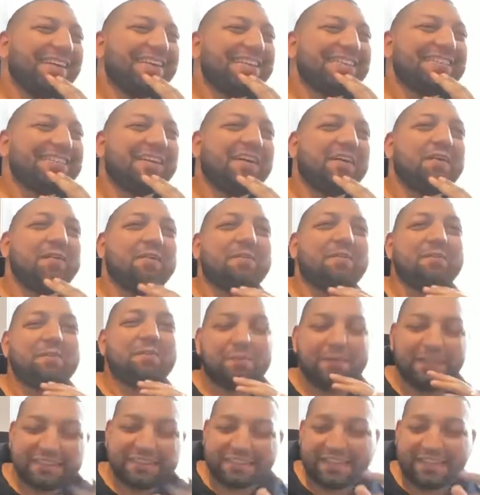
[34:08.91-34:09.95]
So
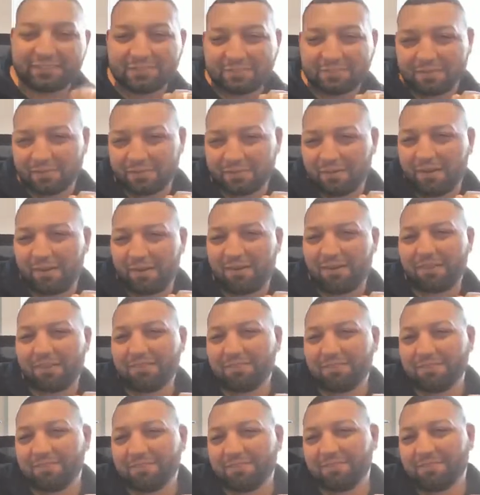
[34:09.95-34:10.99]
we schedule the
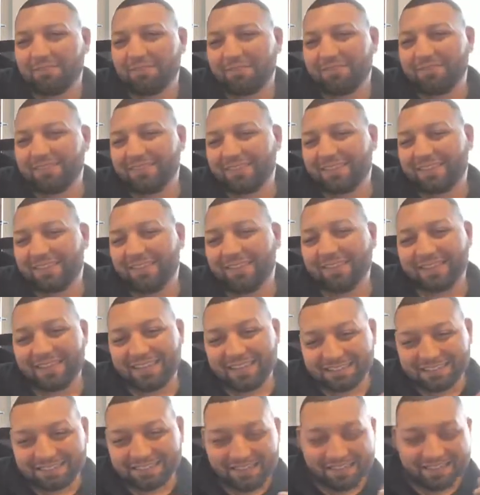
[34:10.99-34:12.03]
call. Dakota
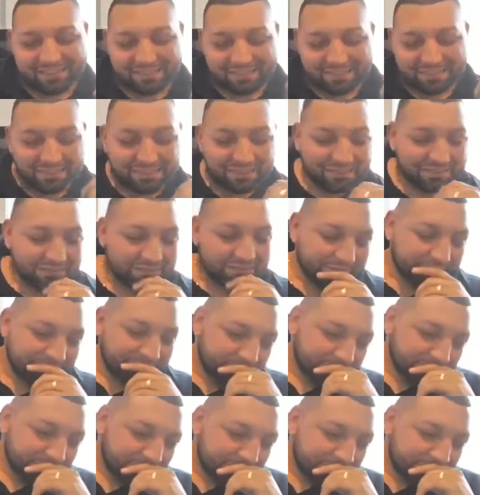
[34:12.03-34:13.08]
gets on the call,
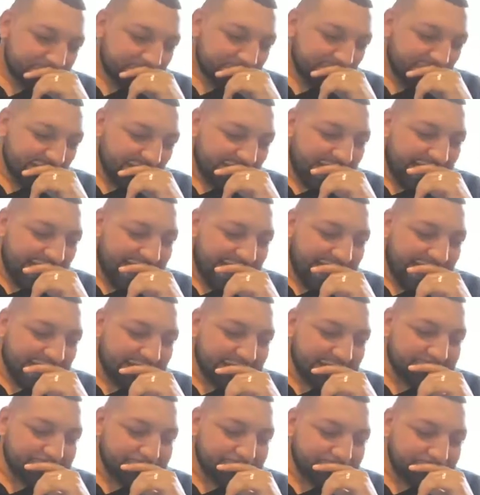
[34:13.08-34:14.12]

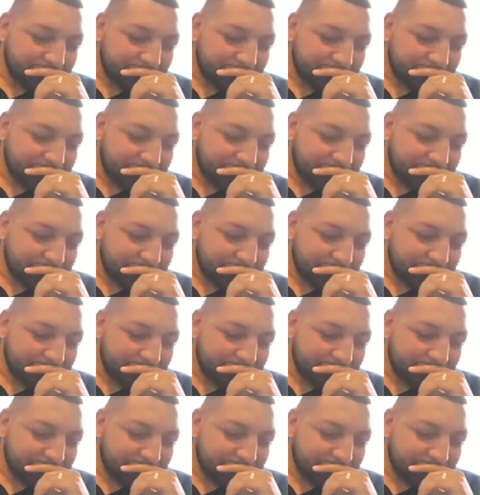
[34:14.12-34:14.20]
and I